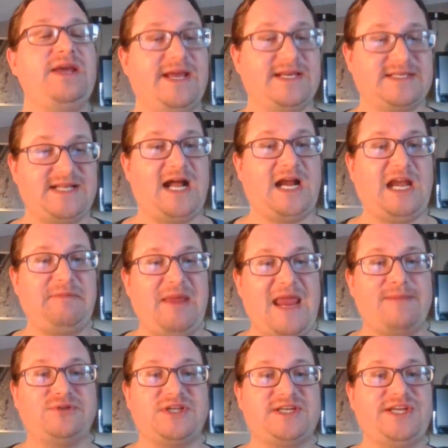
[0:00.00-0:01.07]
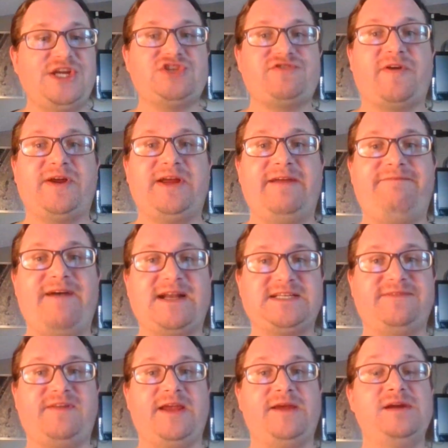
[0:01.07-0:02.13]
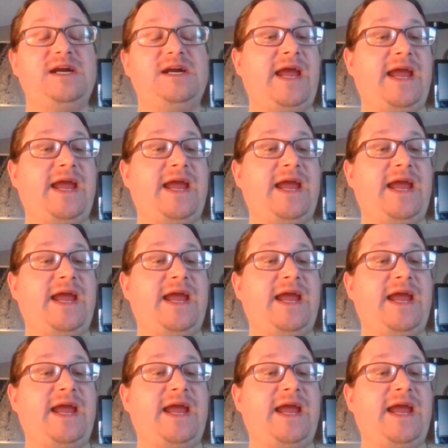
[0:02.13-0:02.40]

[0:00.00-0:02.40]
is not going to be able to teach very effectively,